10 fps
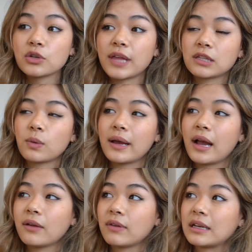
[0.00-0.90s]
So that's why
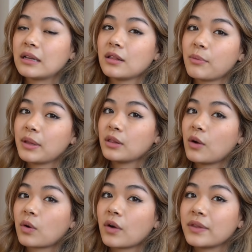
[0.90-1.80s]
I rated it a little bit
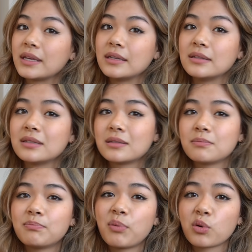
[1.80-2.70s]
lower on the ease
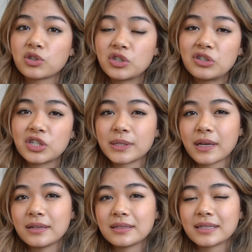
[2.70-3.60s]
portion just
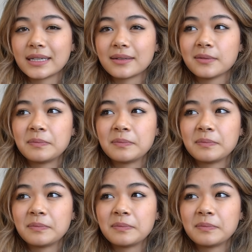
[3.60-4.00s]
because it's like